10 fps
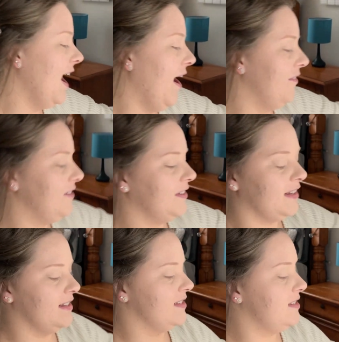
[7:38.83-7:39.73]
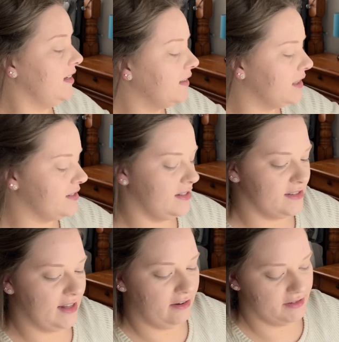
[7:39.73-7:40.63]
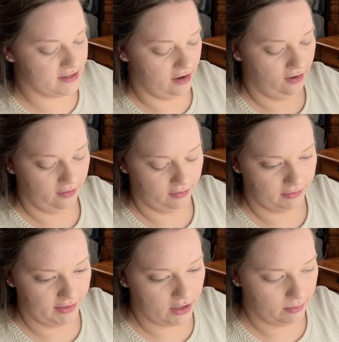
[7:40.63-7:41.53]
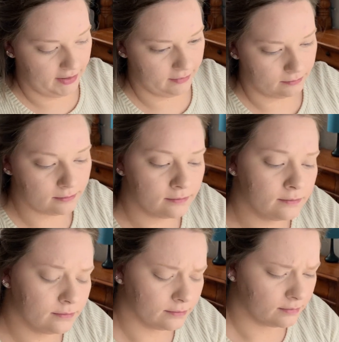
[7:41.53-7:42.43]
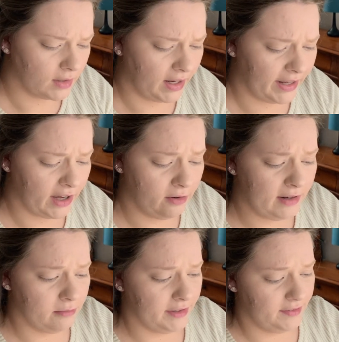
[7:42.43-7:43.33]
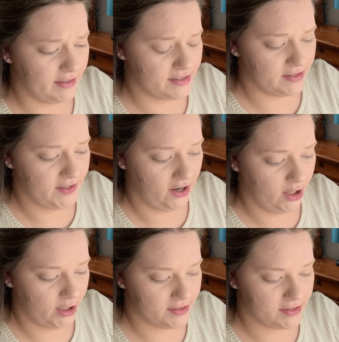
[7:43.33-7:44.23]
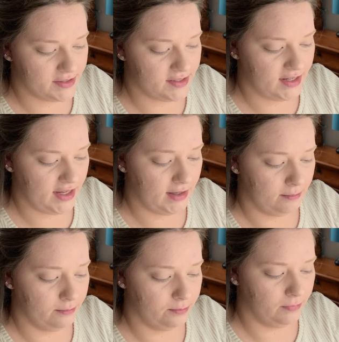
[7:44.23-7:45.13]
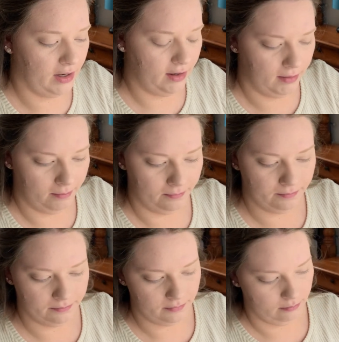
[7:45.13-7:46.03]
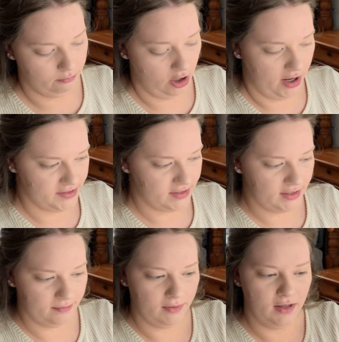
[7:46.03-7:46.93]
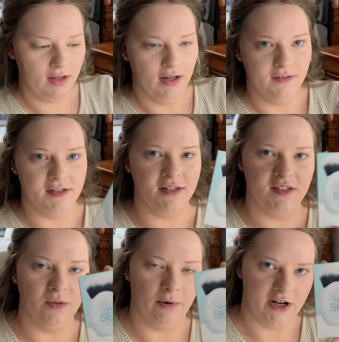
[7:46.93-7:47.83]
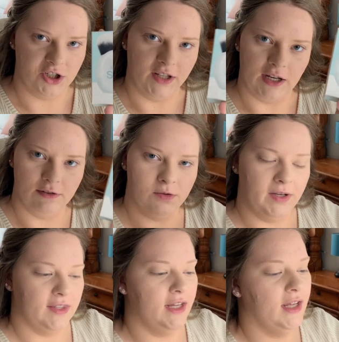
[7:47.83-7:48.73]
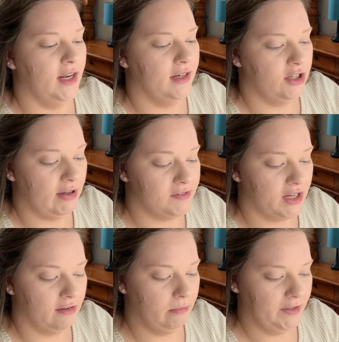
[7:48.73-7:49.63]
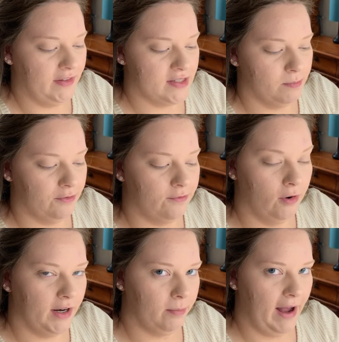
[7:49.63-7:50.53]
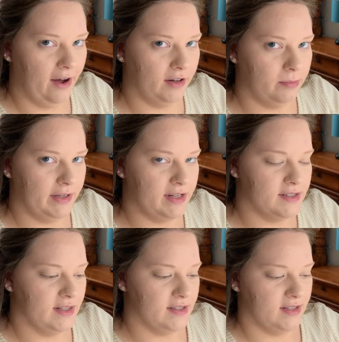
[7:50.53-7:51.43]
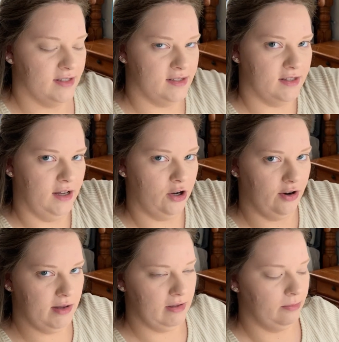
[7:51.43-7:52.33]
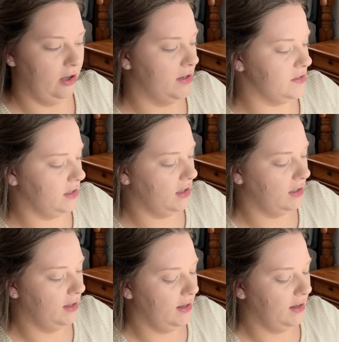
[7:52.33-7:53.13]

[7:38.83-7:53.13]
After the concealer, since that was all liquid, I go in with this Tarte C bronzer. This is the brush that goes with it, and you have to go in with this before your powder because this is a creamy bronzer.